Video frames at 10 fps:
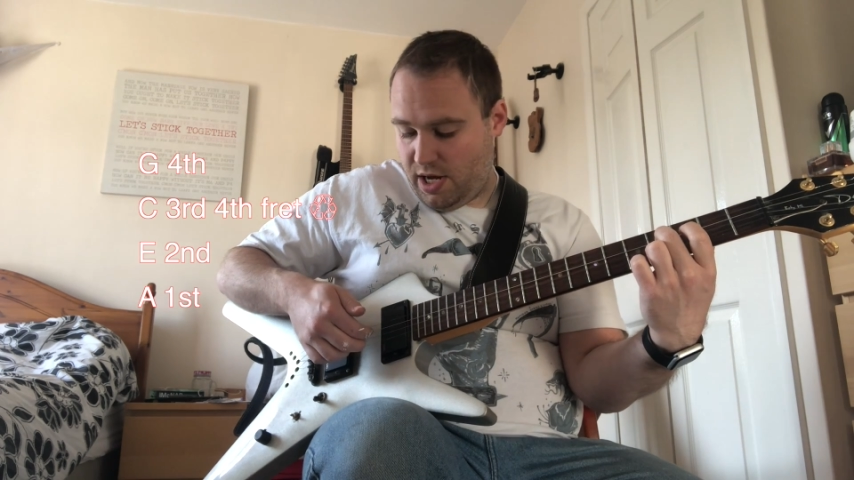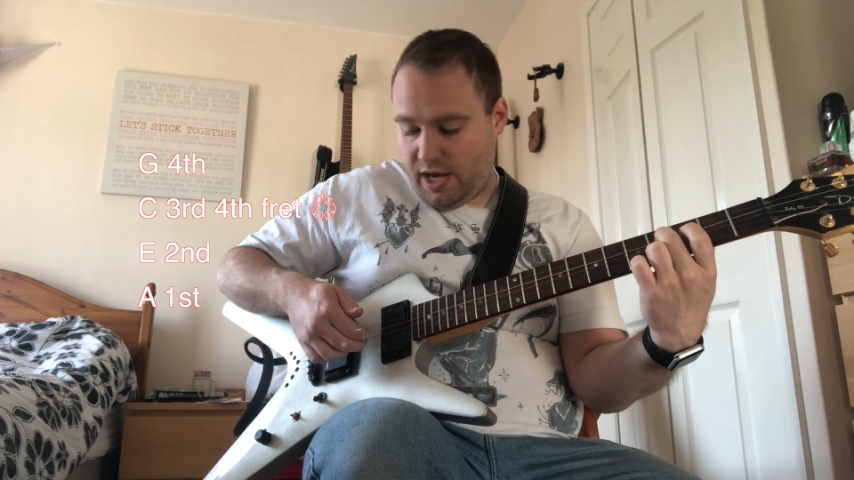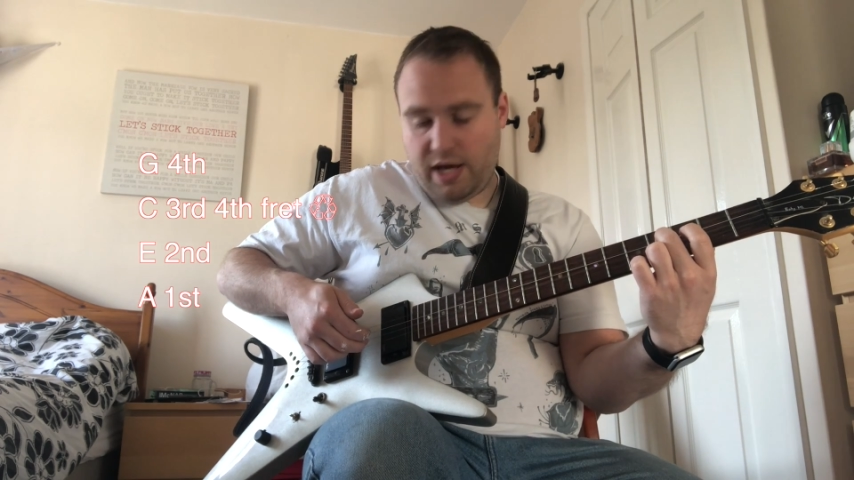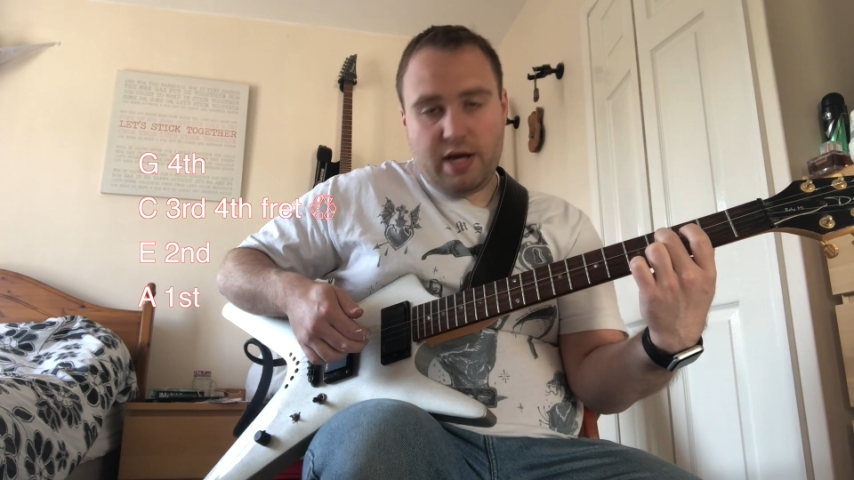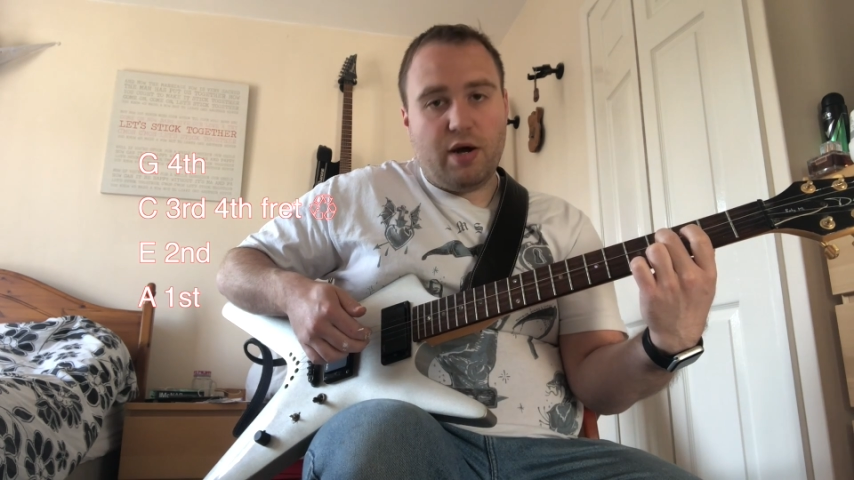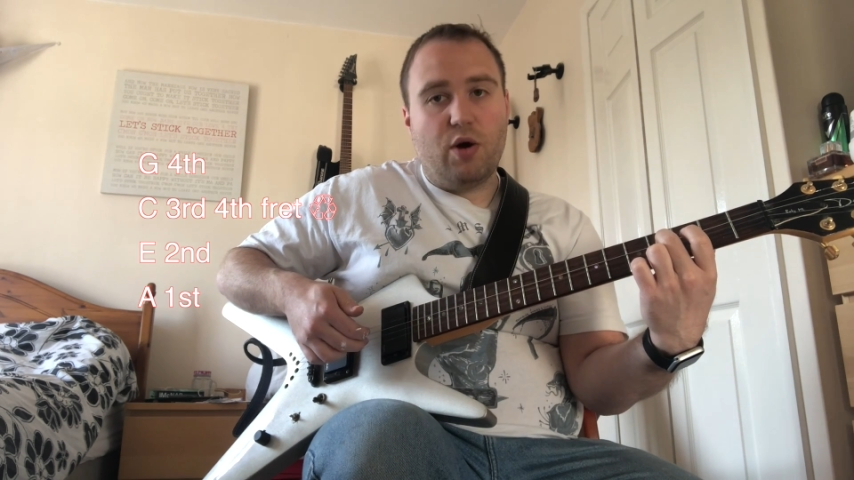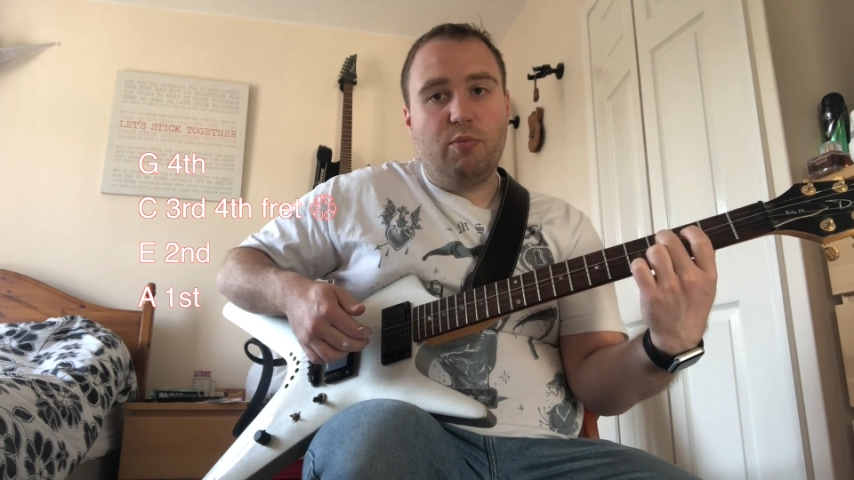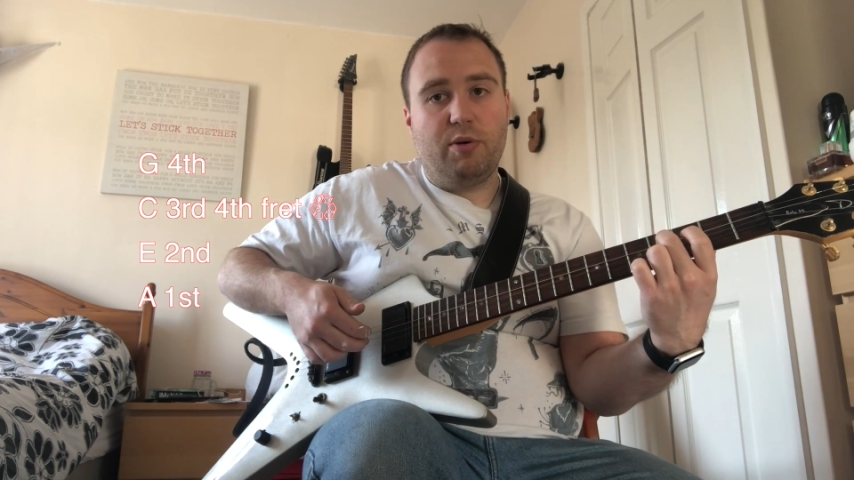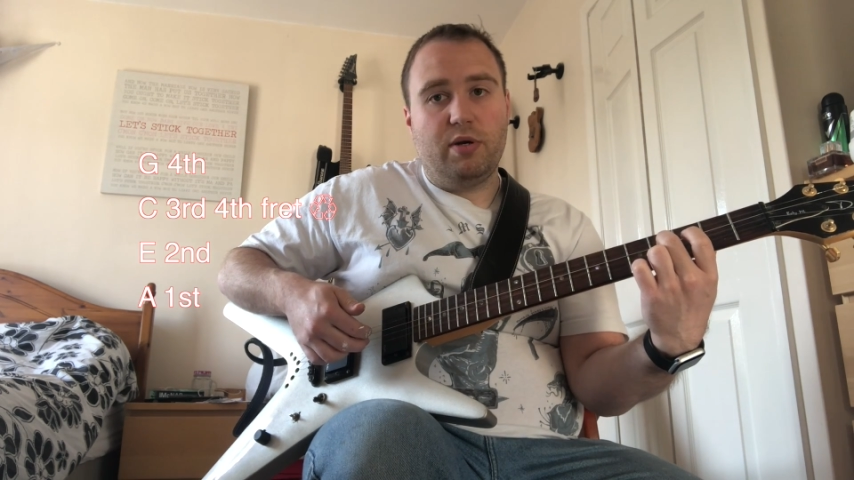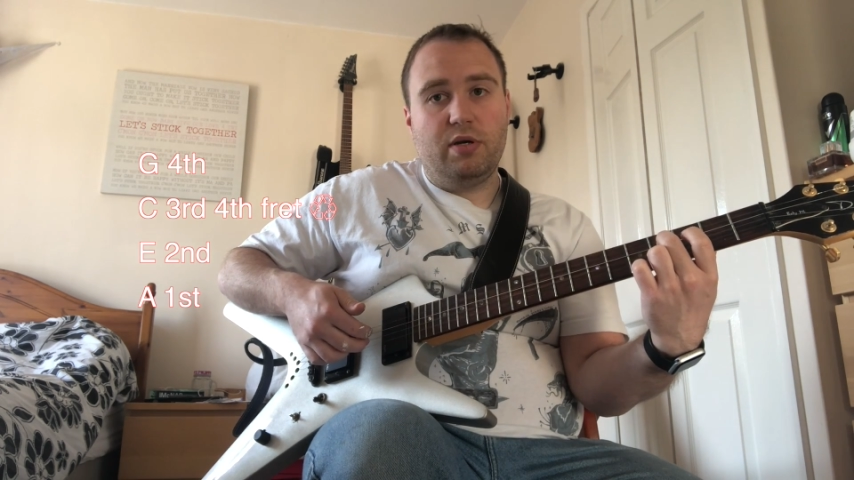and
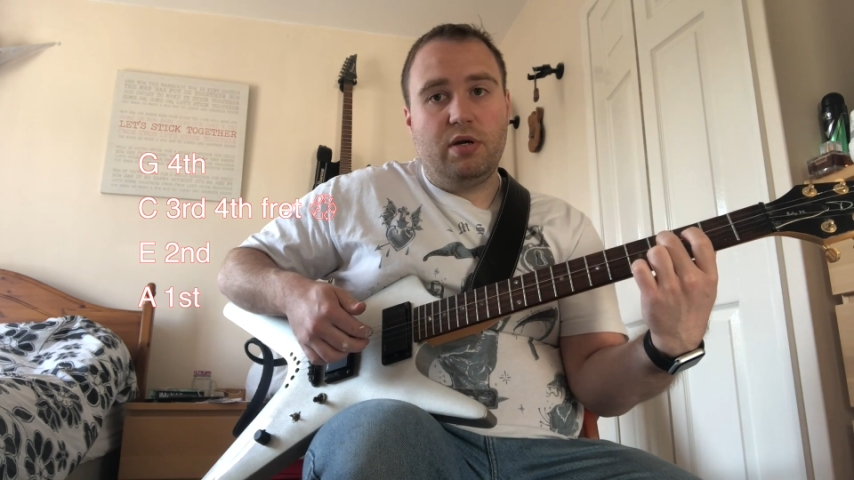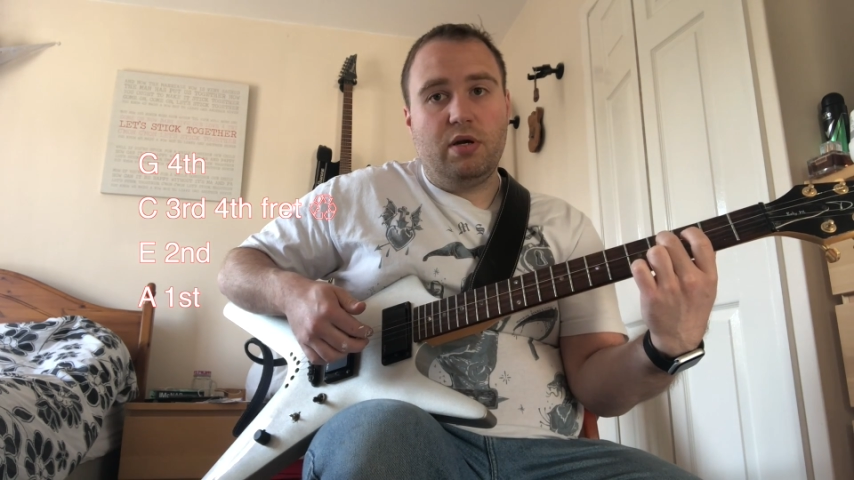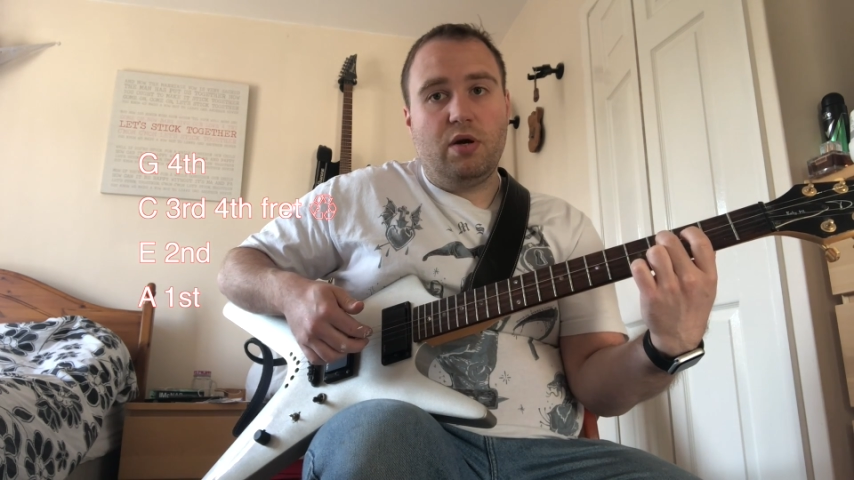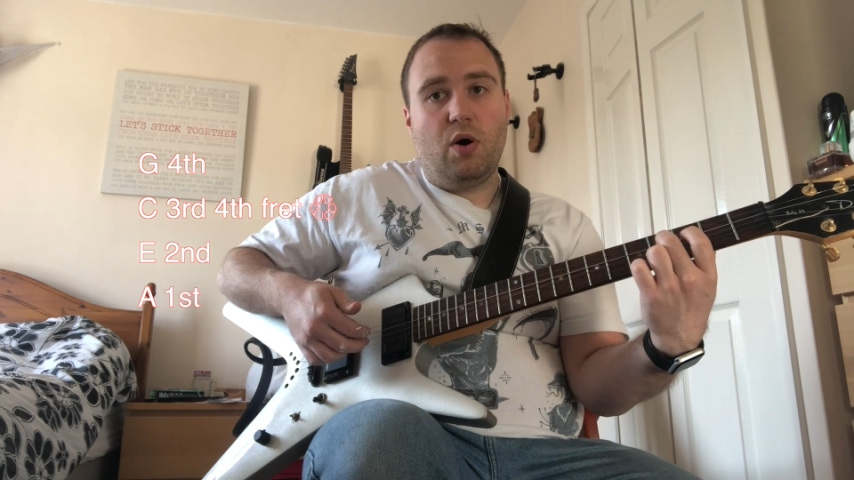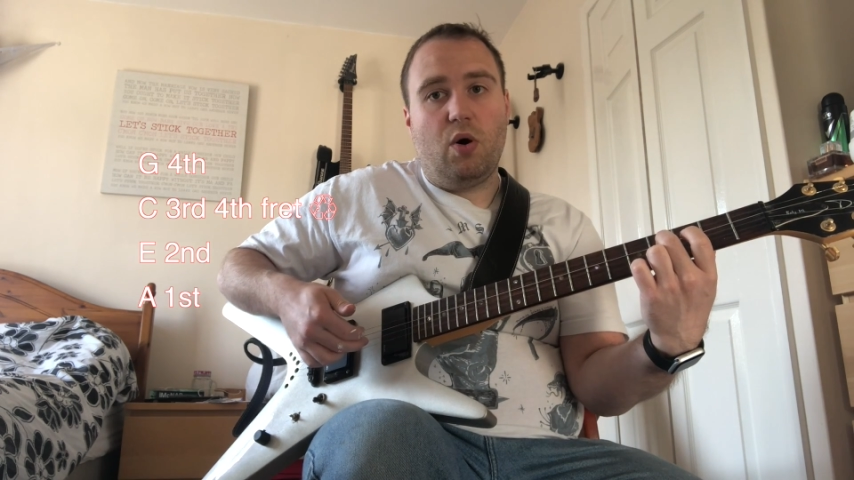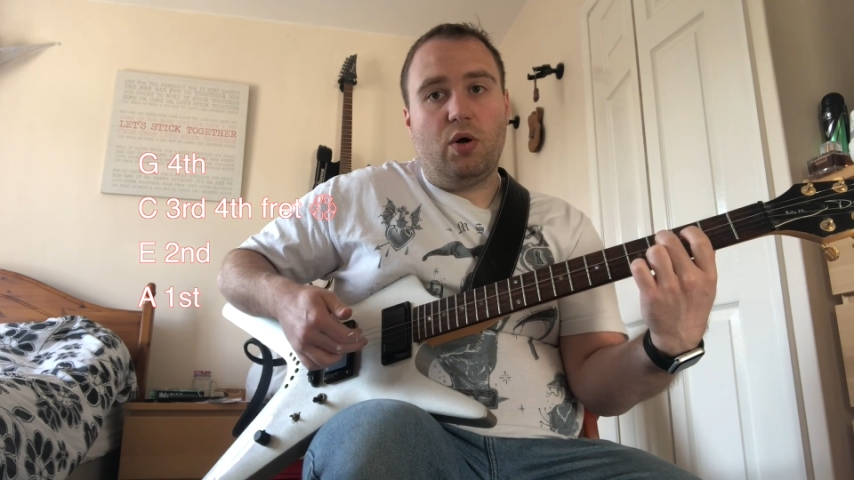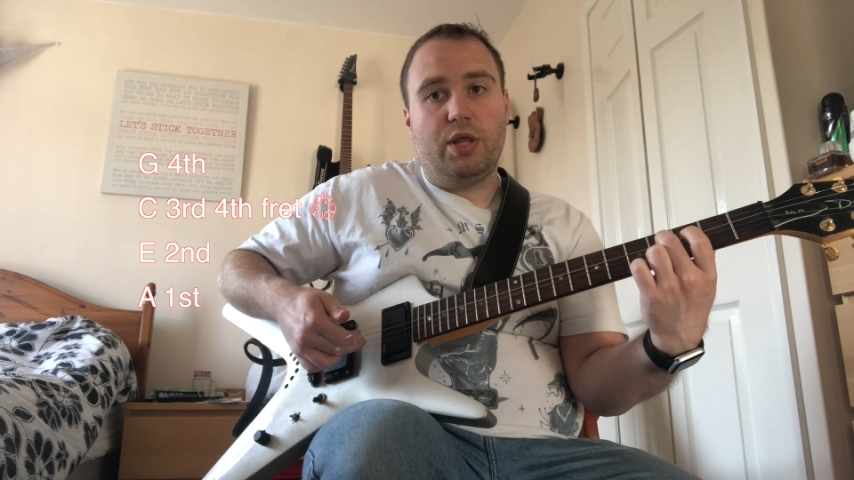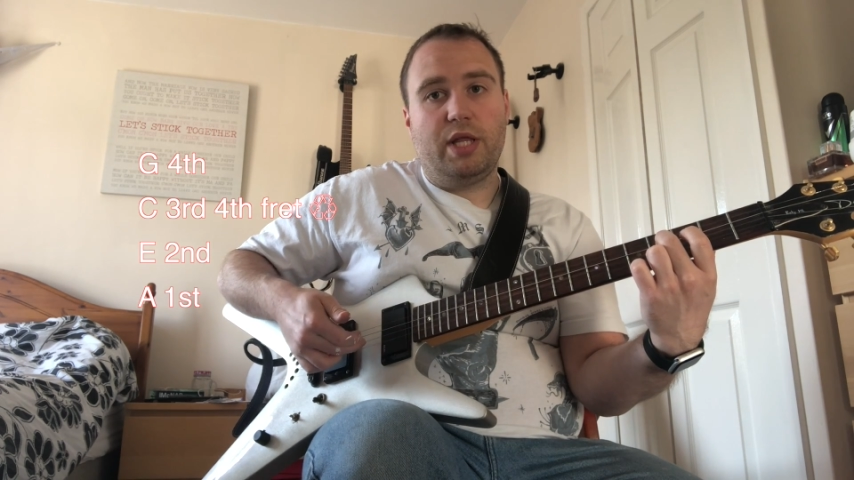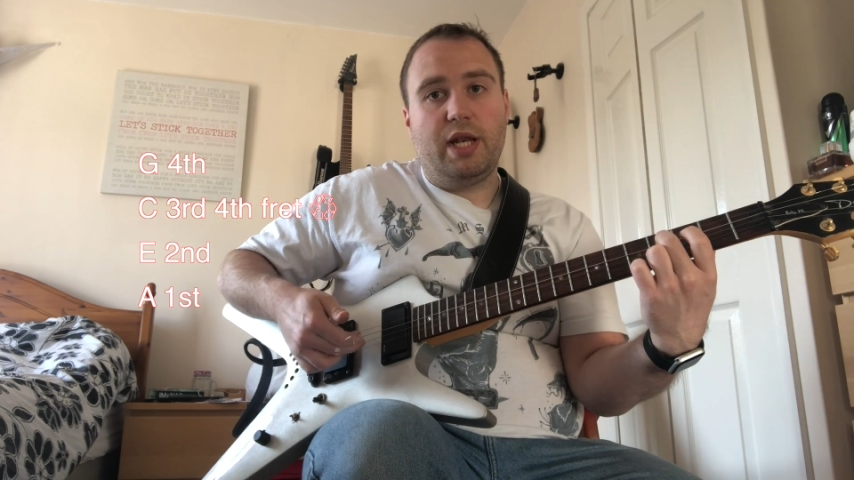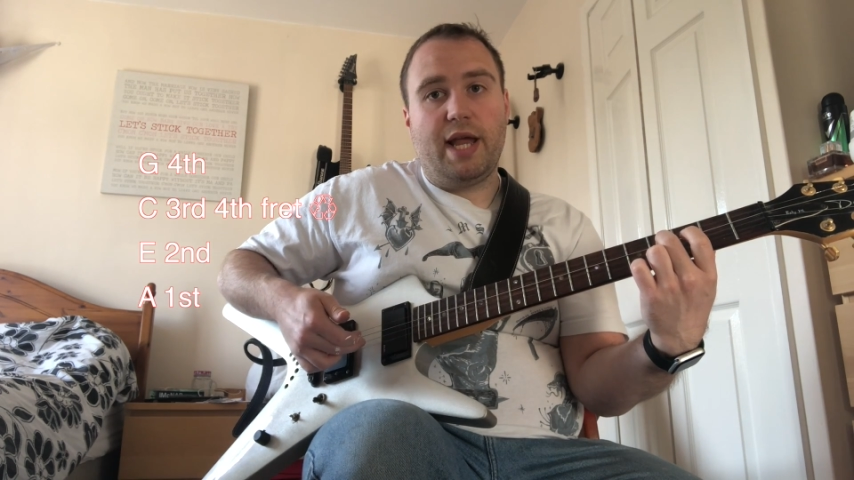open
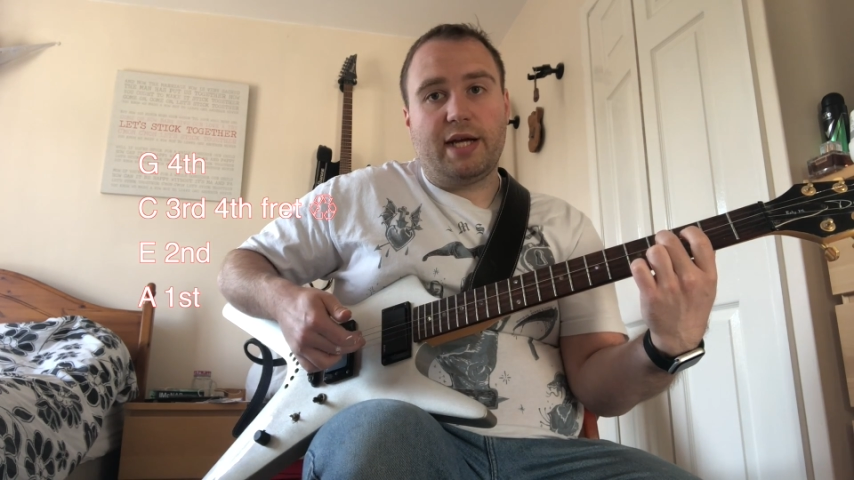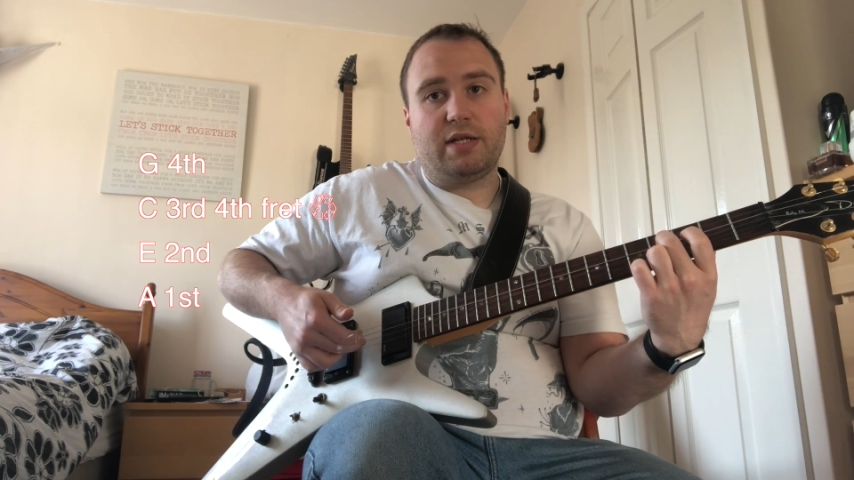on the next